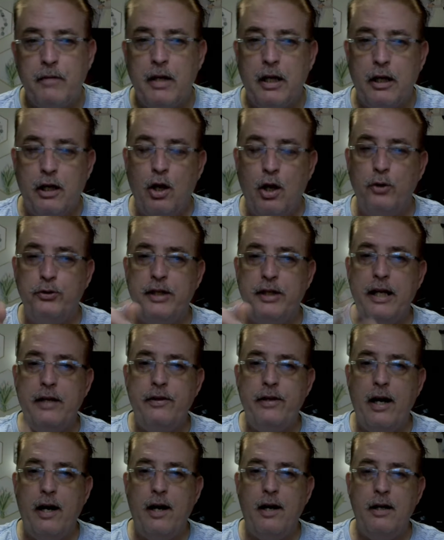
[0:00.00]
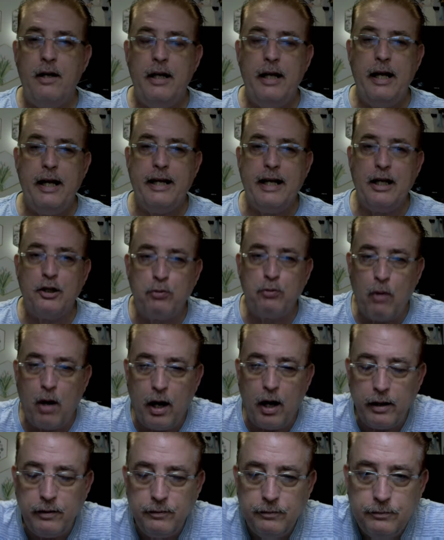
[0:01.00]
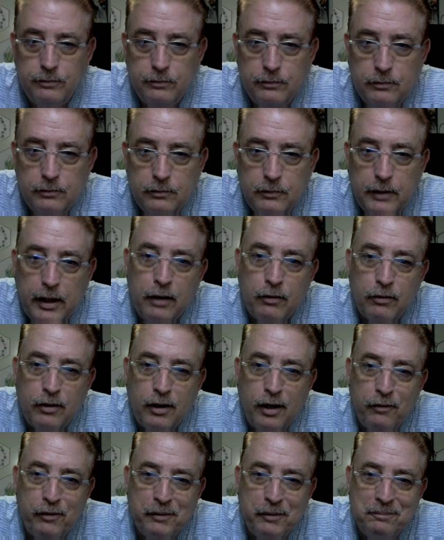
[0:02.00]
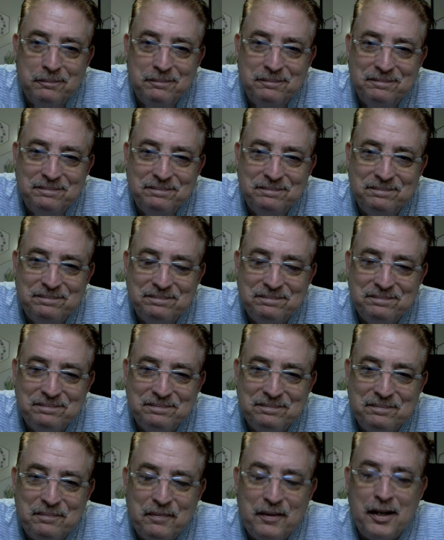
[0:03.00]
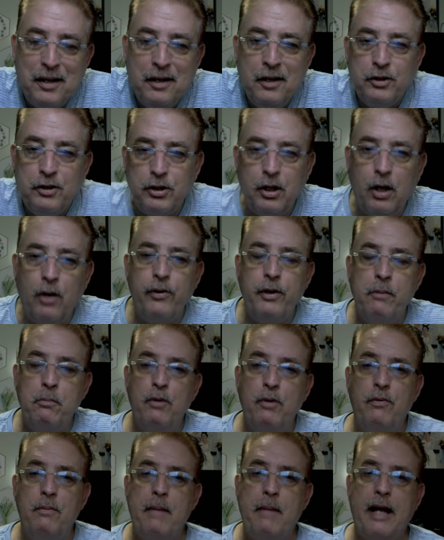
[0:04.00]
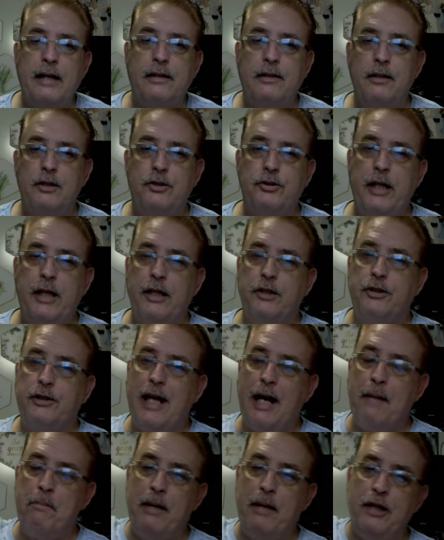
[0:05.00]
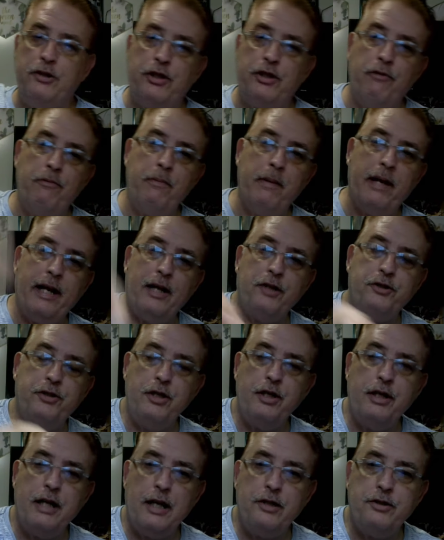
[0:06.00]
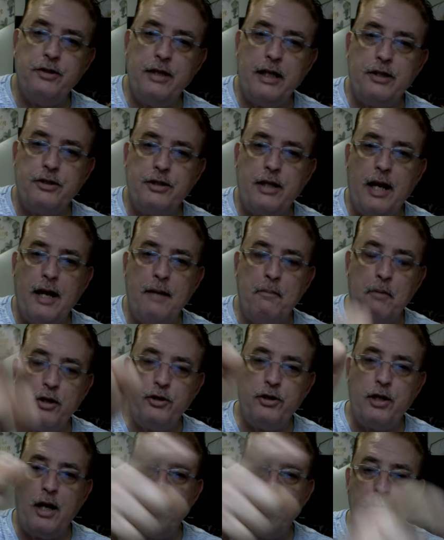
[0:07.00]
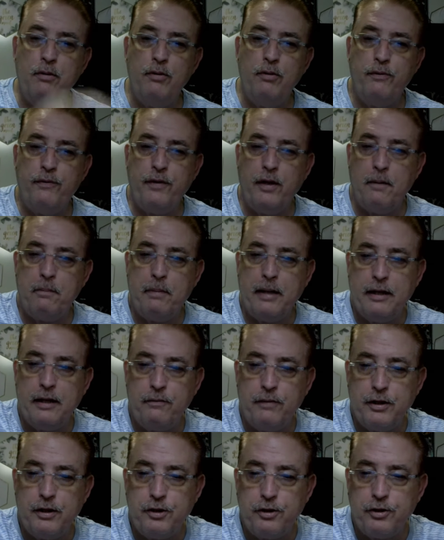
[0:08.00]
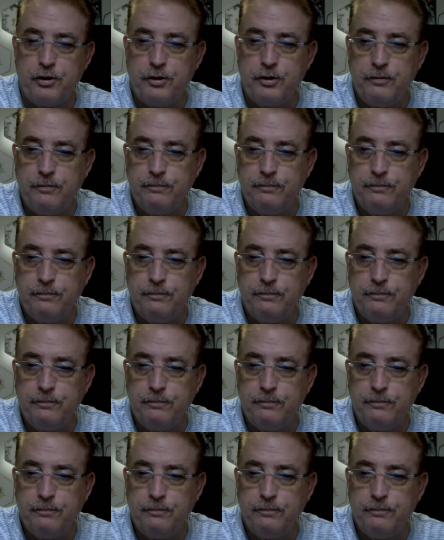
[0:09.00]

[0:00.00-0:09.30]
goes in there, and guess what? They don't cover him. So they're moving back to the States. God bless everybody. I'll see you guys next time on Tom and Ruth Philippine Adventures.